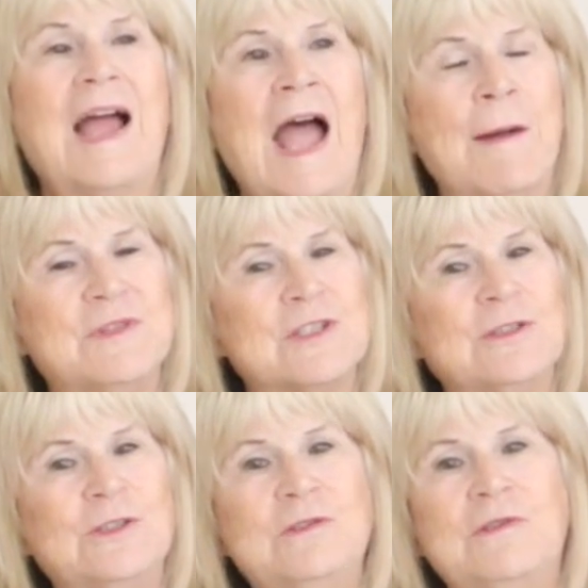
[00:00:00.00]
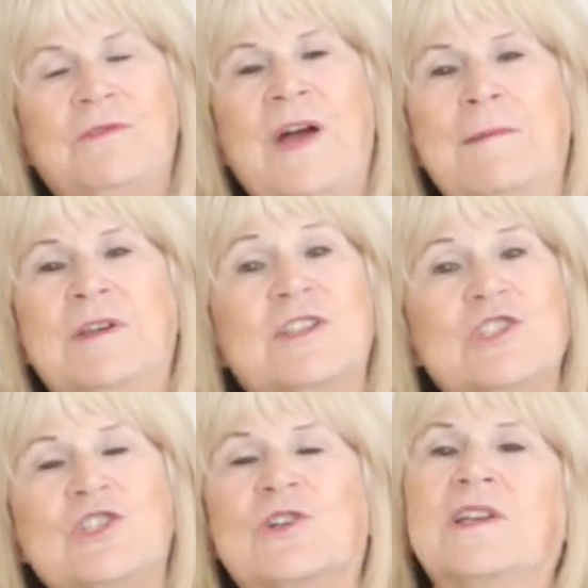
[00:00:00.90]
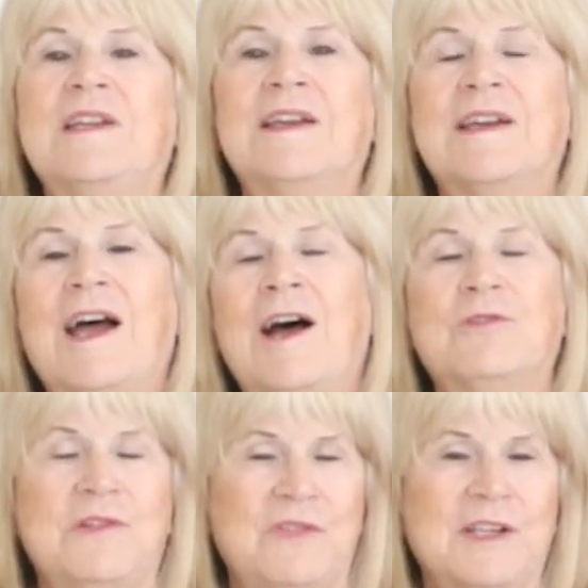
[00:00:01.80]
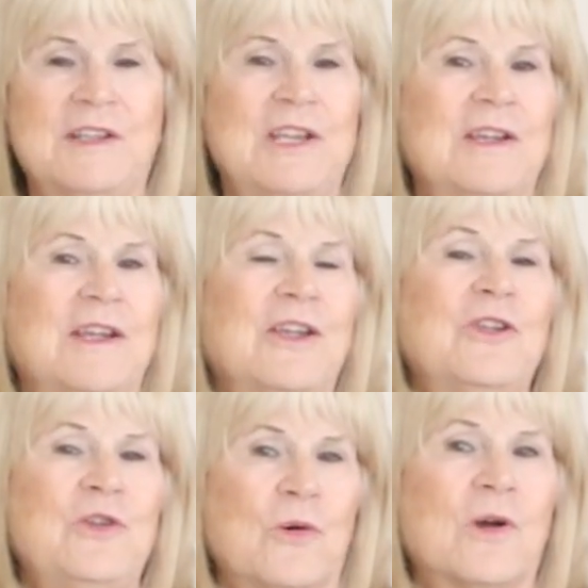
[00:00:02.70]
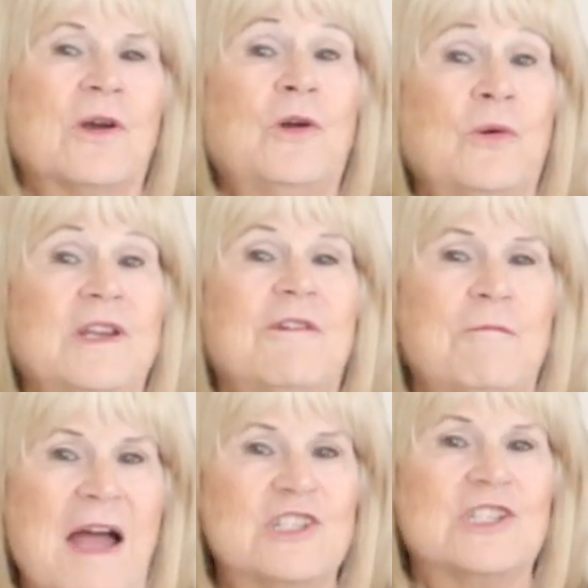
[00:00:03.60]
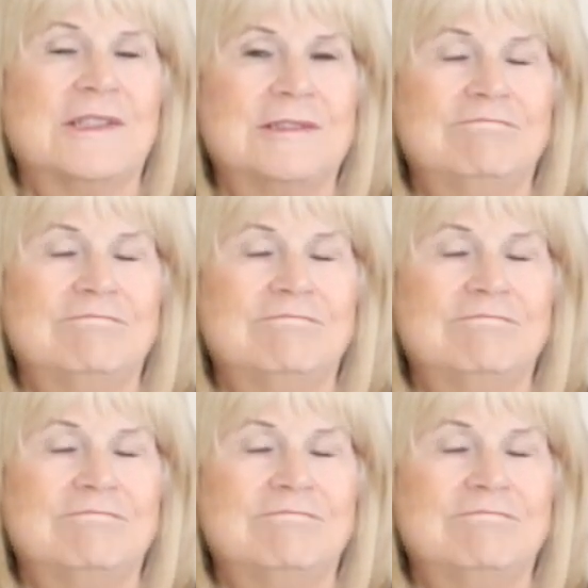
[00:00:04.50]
absolute fabulous journey of revealing your Queen of Magic.